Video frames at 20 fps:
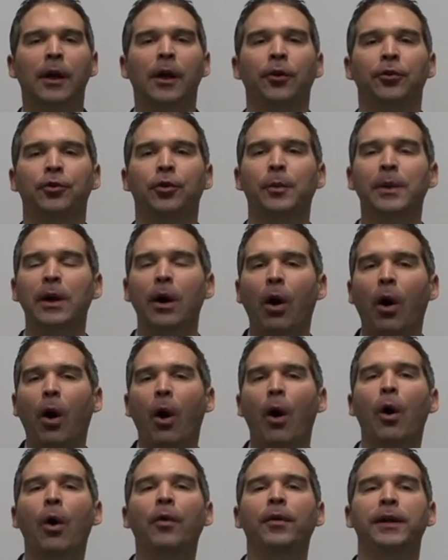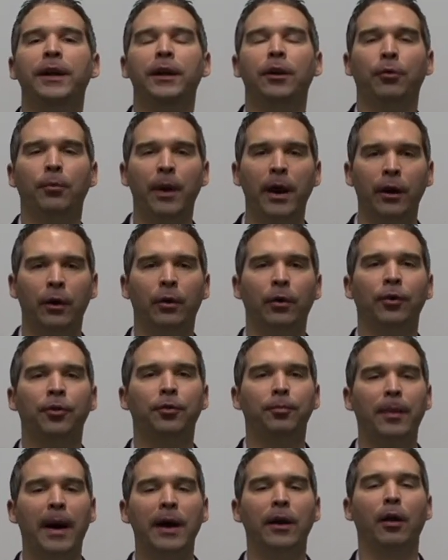So we all need regular
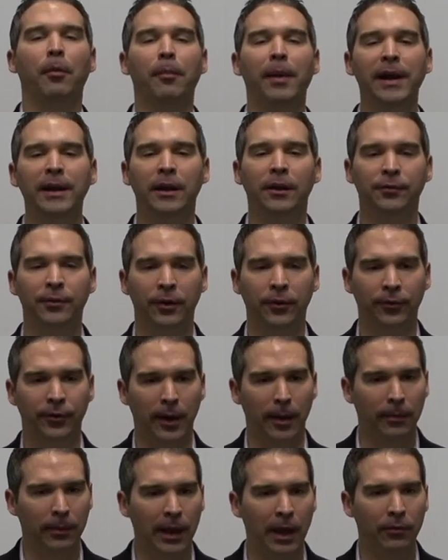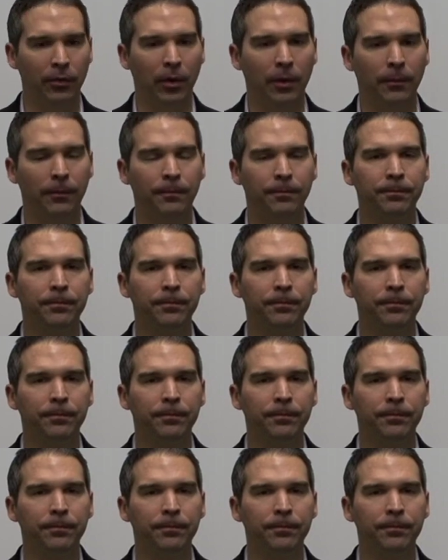spinal maintenance at some level.